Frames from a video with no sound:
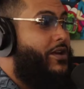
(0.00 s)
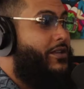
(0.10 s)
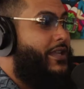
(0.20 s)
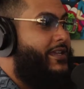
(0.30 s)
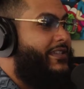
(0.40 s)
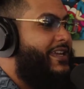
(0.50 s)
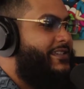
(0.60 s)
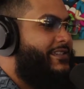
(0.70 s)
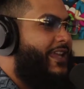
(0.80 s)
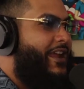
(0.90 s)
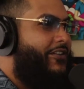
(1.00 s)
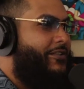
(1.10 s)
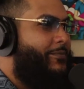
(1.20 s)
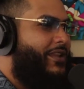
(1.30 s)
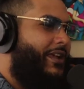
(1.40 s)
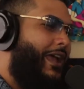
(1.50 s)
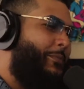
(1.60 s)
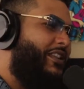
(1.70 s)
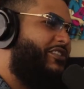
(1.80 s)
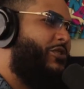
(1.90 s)
bro, like that's scary. But that, I
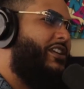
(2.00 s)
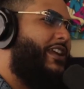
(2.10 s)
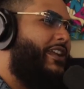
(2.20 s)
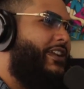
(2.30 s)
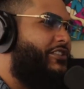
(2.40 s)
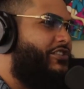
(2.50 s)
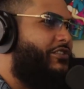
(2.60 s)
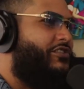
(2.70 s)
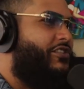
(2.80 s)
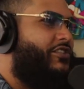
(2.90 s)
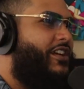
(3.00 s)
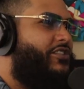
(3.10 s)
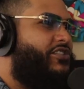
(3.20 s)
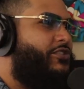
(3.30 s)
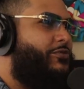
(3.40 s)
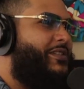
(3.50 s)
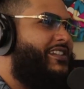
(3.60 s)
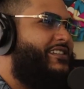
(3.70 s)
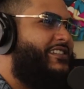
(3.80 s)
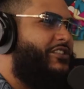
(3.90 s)
mean, that's why you got to get insurance on your house too. But
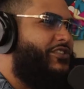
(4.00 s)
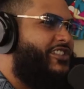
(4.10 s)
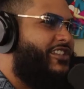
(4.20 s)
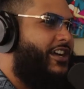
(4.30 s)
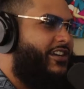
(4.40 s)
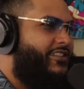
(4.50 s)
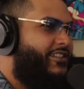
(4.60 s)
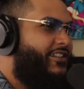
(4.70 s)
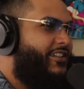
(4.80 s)
it still sucks.